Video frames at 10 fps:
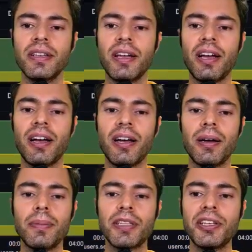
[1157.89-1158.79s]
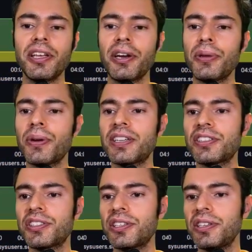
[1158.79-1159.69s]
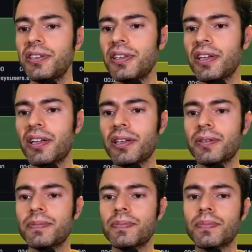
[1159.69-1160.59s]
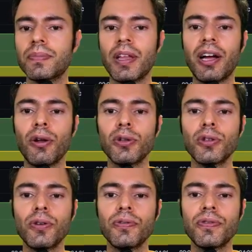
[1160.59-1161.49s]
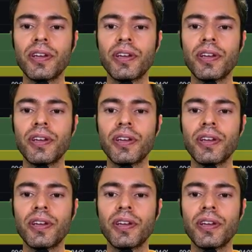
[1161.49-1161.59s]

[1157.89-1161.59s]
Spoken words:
But here you can see a lot of